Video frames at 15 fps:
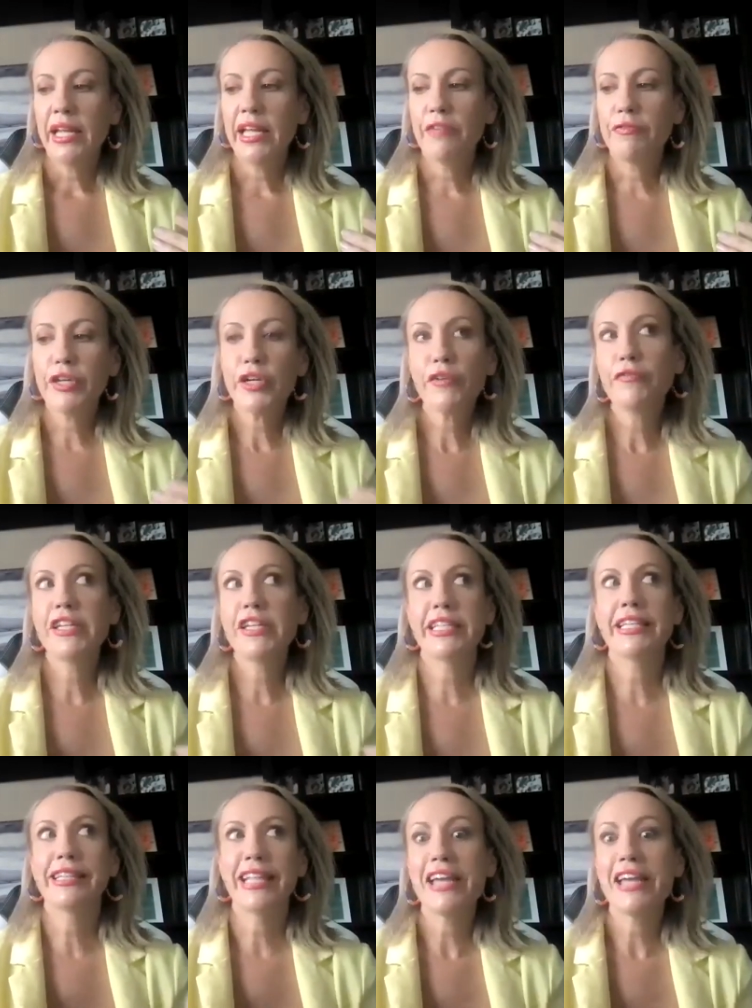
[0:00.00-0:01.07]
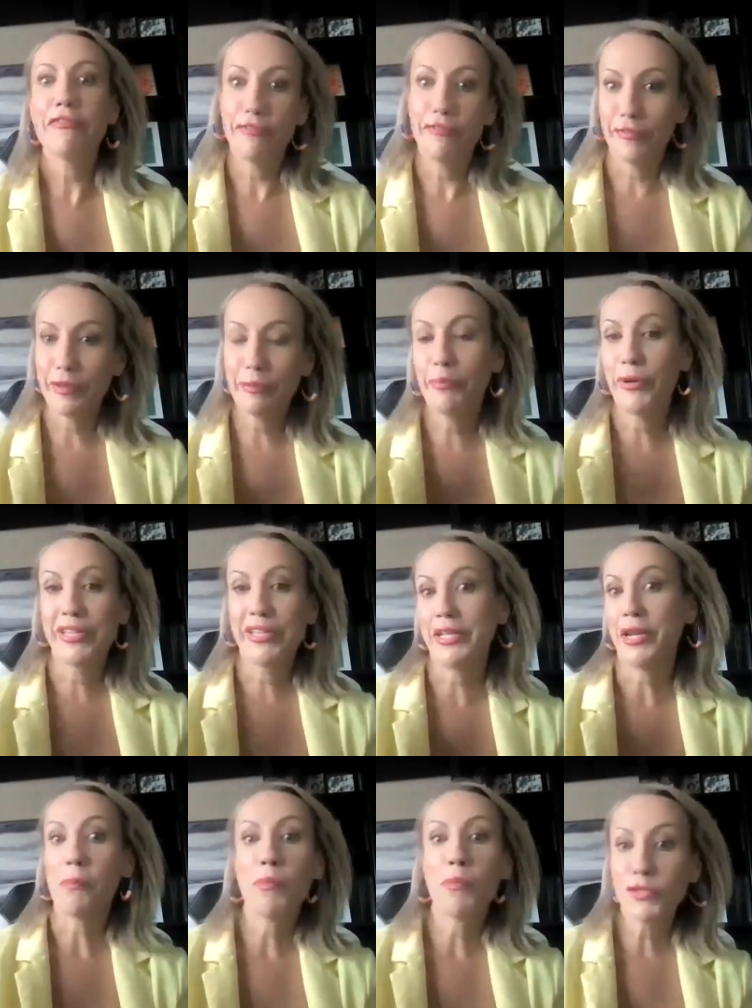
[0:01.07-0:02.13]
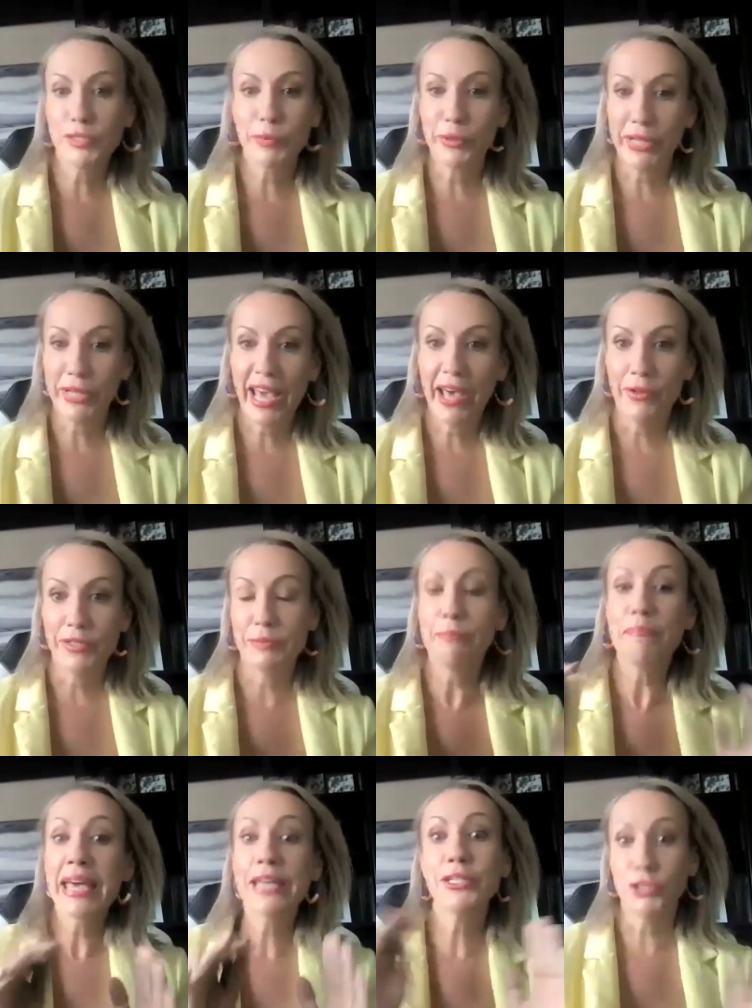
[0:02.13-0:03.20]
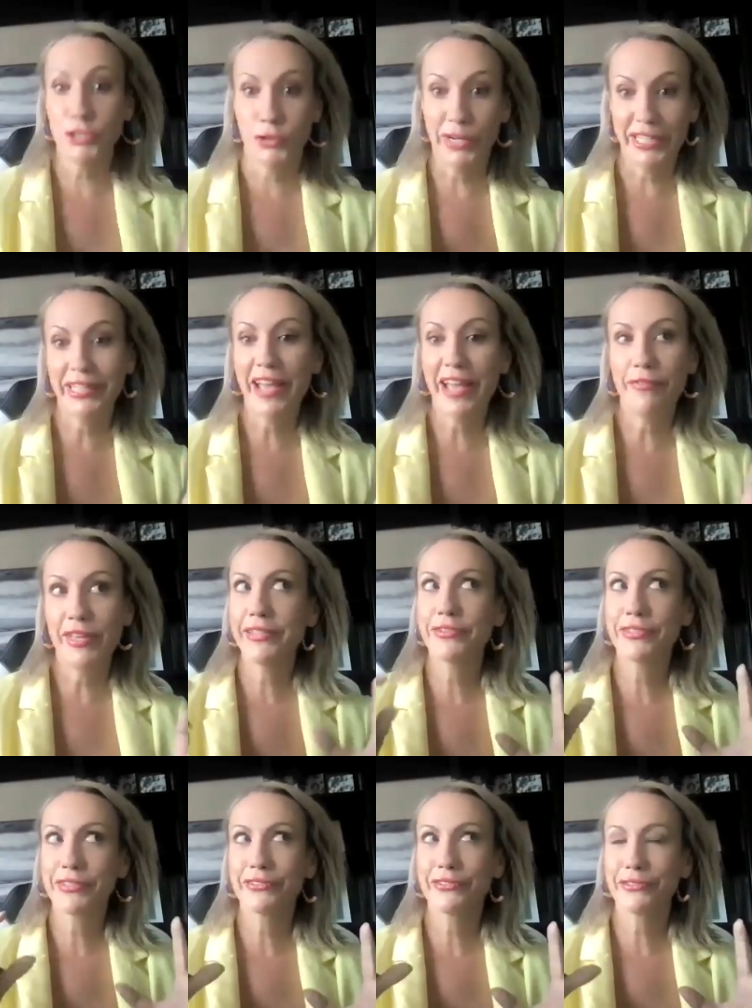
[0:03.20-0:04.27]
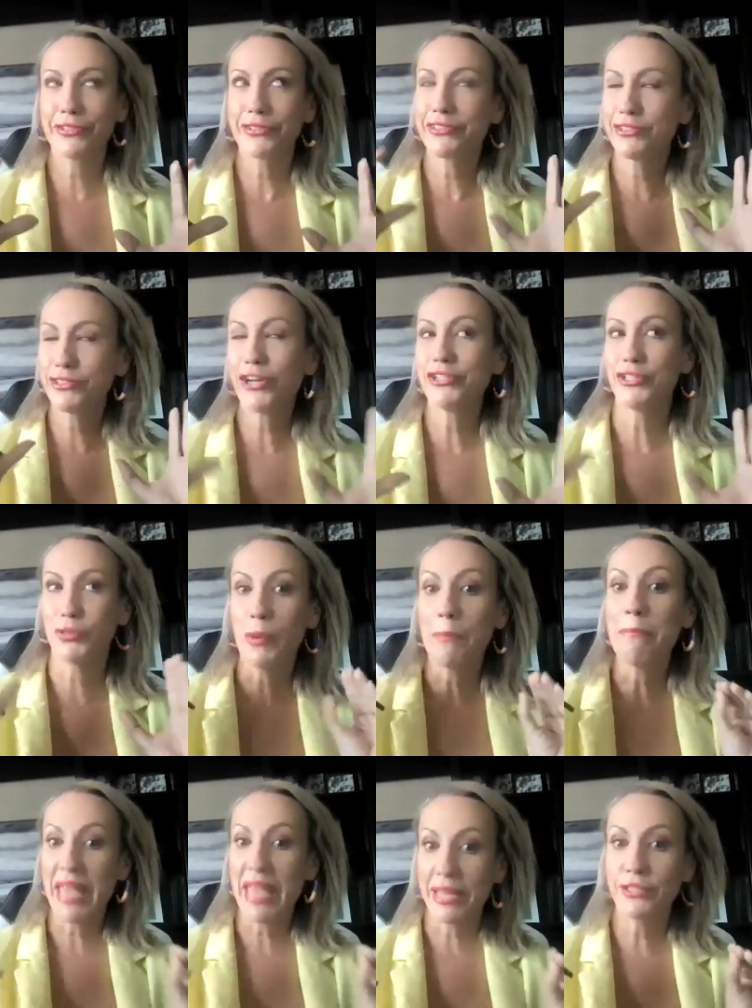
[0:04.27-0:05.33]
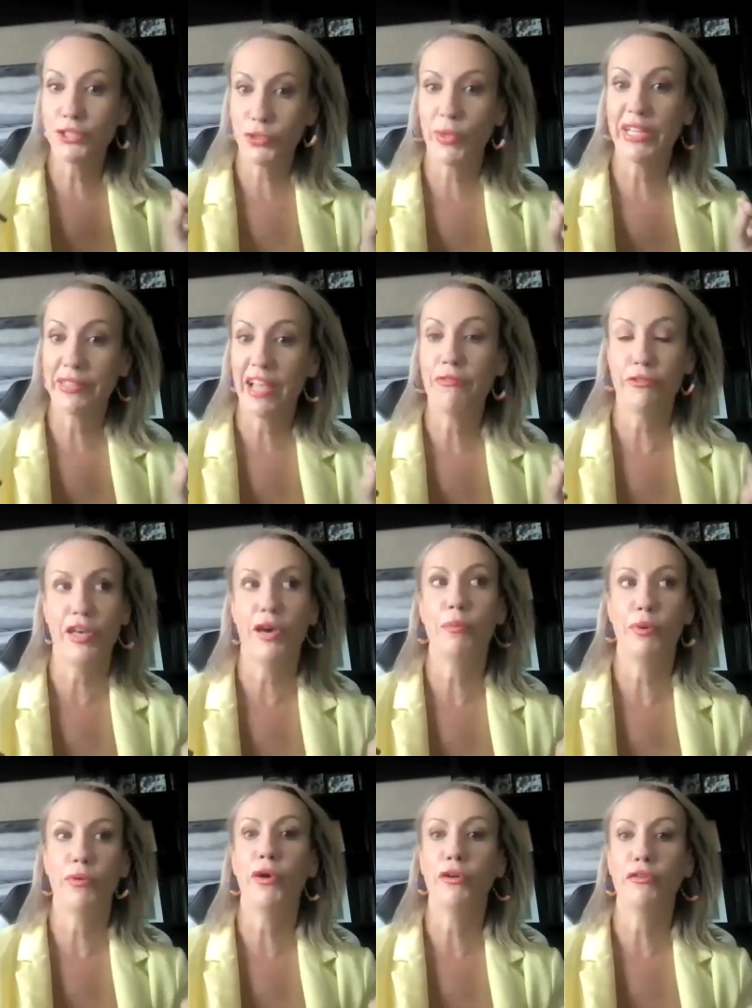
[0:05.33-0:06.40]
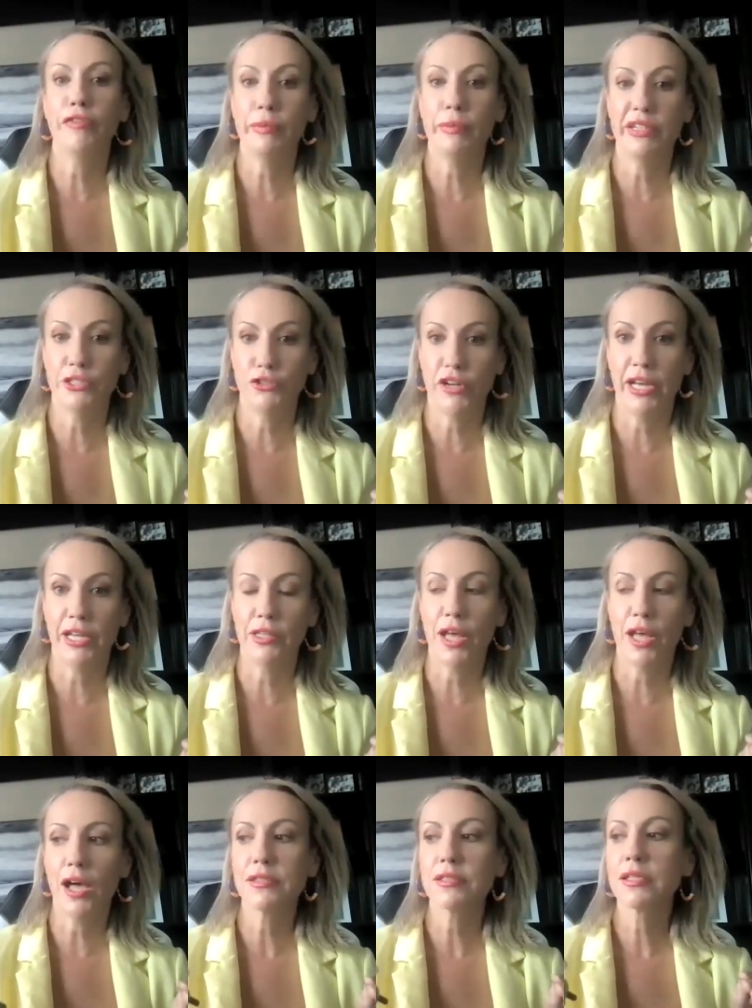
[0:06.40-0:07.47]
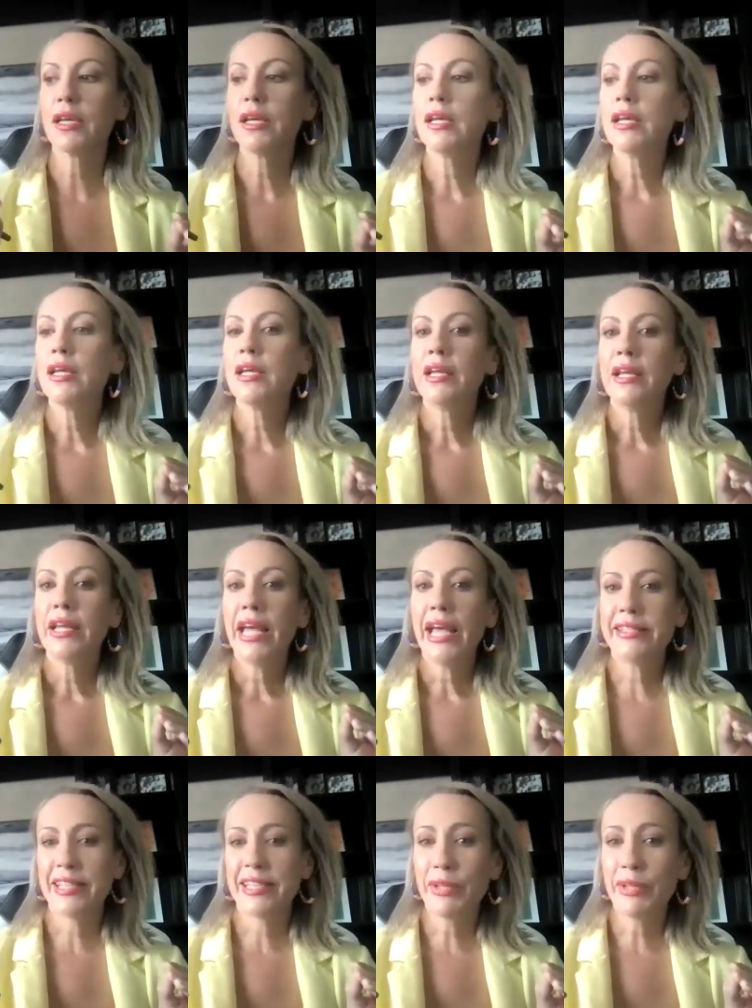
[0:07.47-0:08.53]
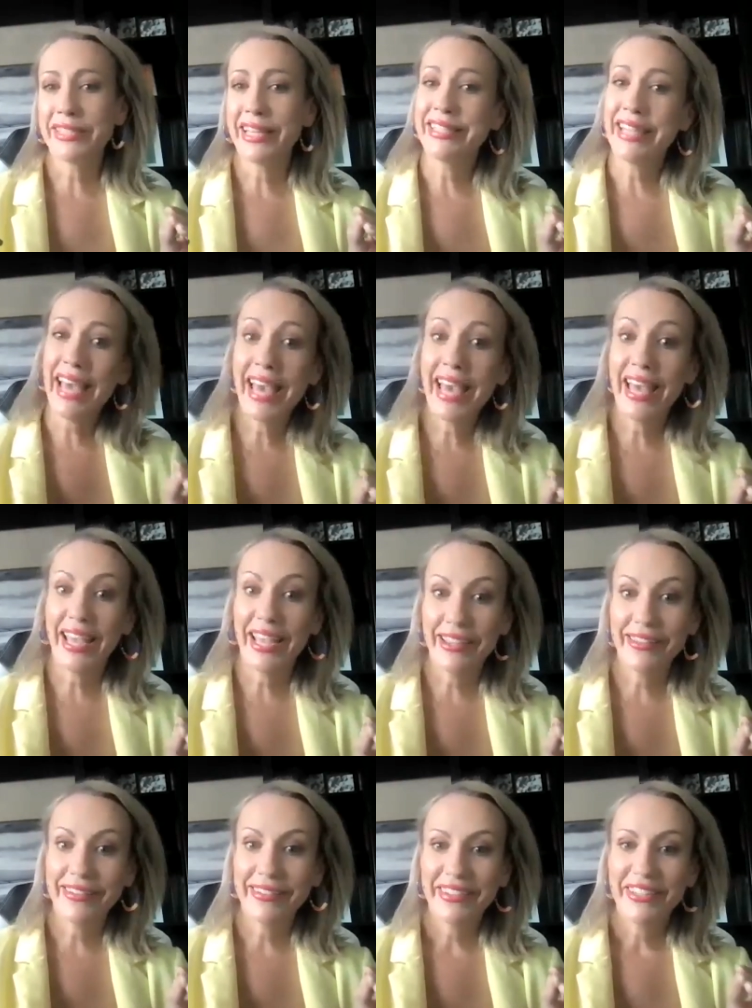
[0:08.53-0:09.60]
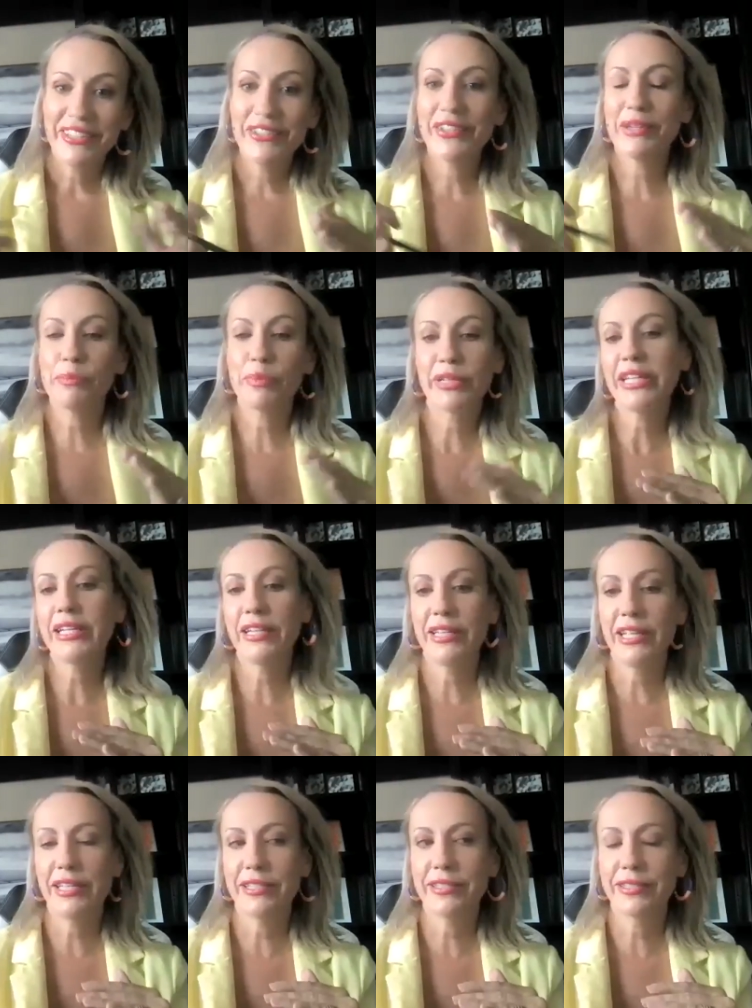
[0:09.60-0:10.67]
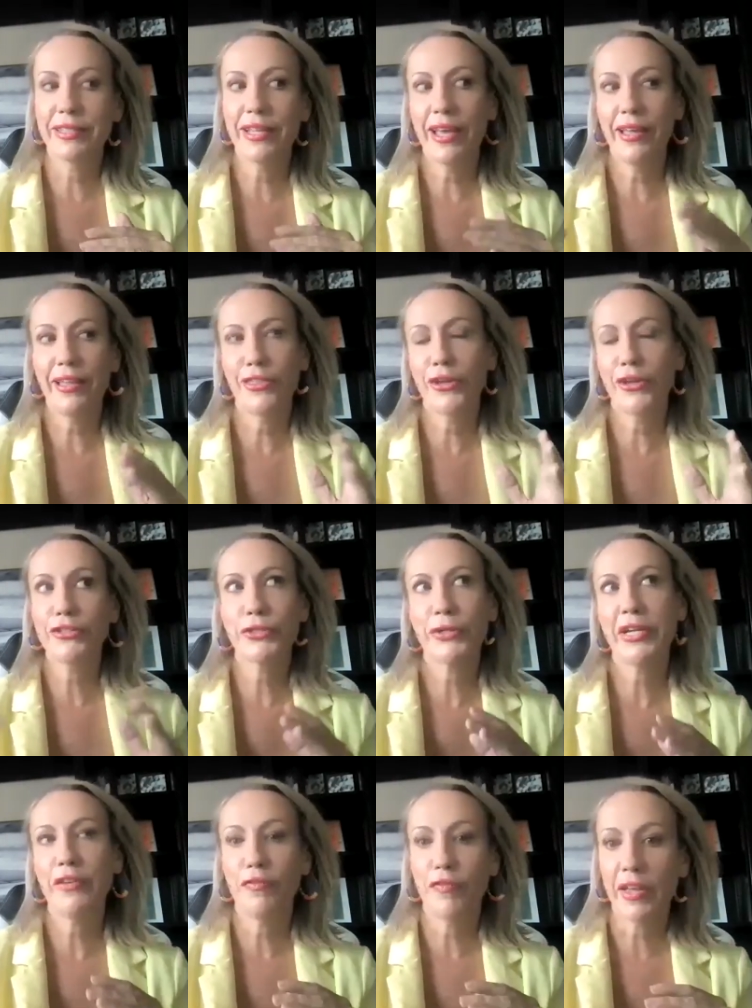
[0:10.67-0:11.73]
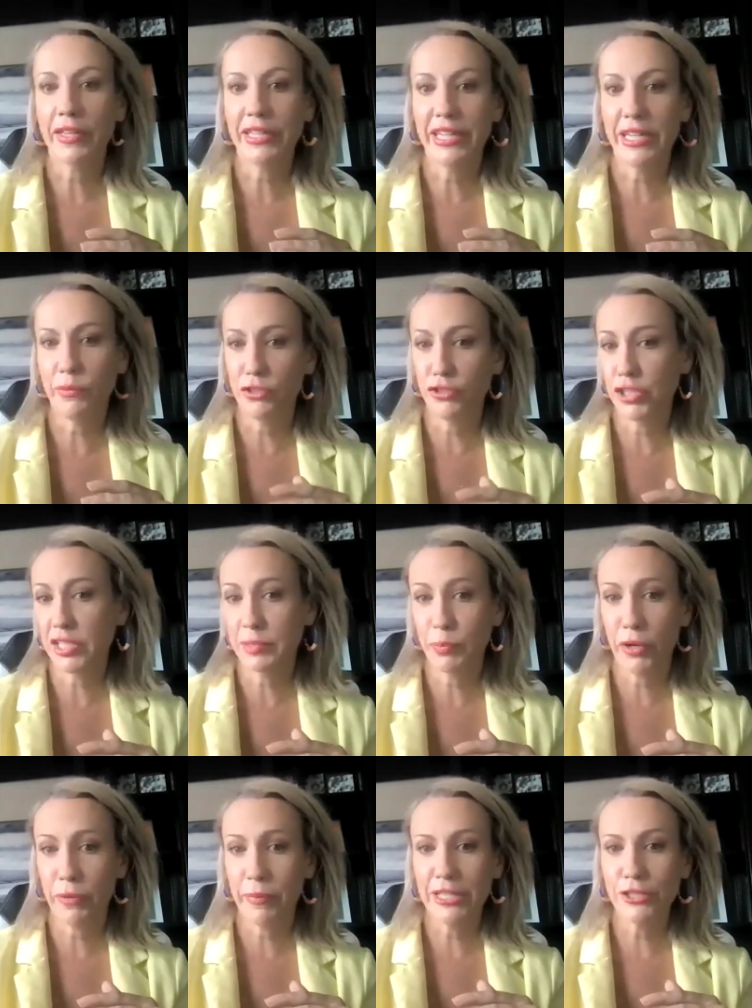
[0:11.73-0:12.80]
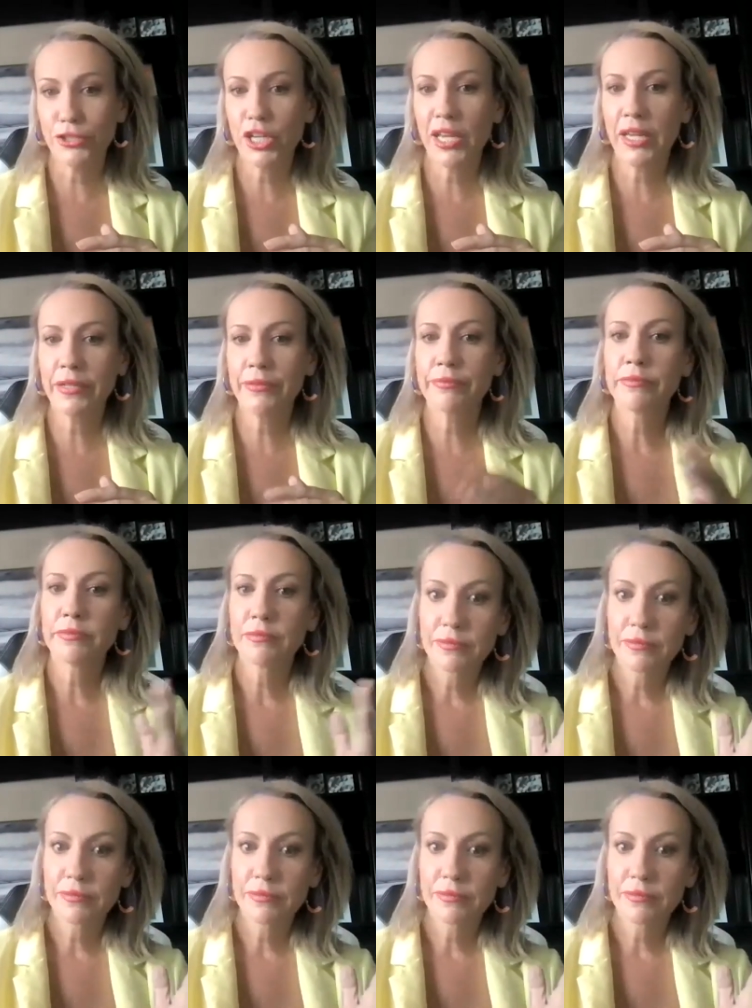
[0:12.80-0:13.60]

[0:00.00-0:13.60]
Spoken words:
If you're facing life in prison on multiple counts, mandatory life, his charges were mandatory life without parole if he went to trial and lost. And someone says, hey, you can plead to this third-degree felony with just probation.